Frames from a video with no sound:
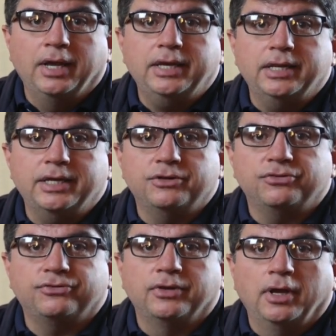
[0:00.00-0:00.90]
It
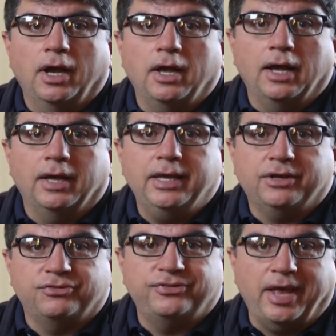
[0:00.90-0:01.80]
is
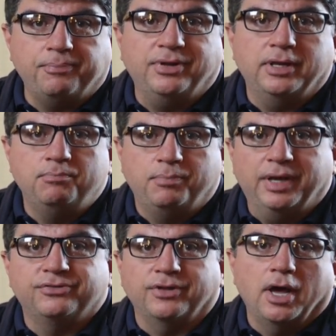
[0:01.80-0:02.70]
accepted
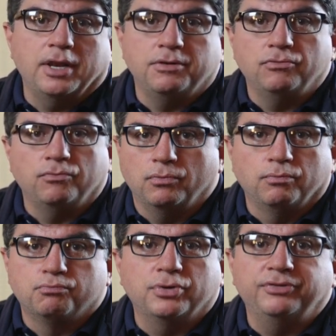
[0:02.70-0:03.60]
based on
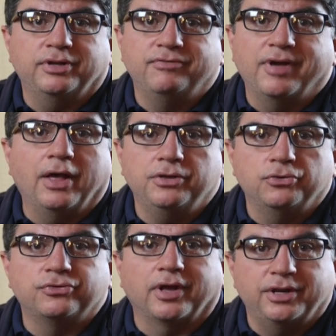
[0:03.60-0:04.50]
printed
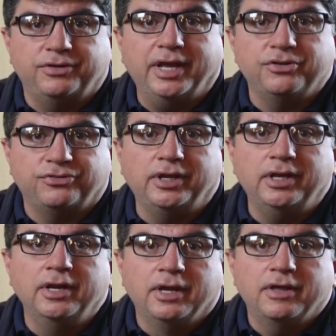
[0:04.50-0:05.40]
values on a data
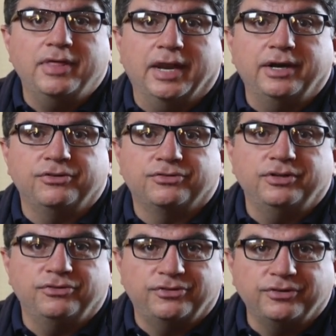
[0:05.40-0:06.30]
sheet that it is
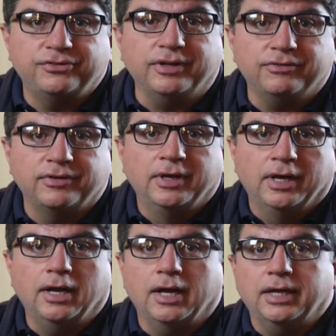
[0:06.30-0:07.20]
consistent,
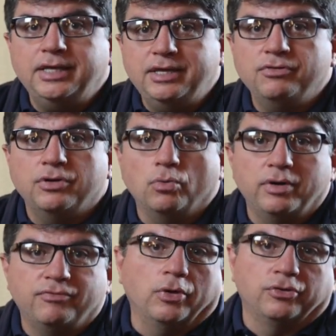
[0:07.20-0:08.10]
even
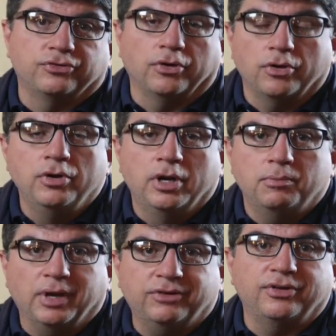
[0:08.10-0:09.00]
when folks are
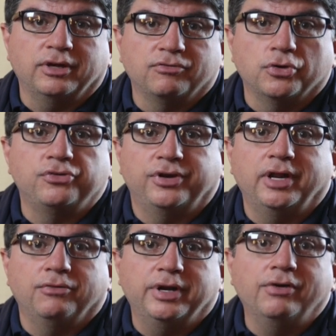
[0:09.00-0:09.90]
mixing virgin
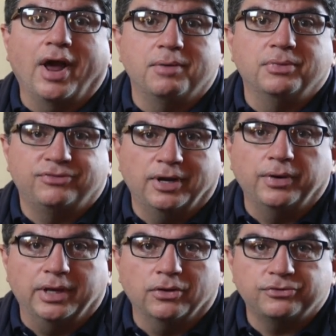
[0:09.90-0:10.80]
and regrind
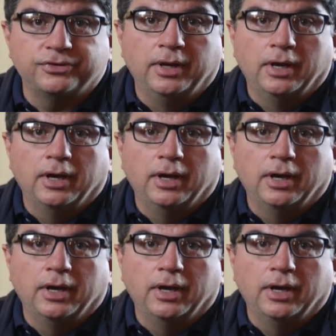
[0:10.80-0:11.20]
materials.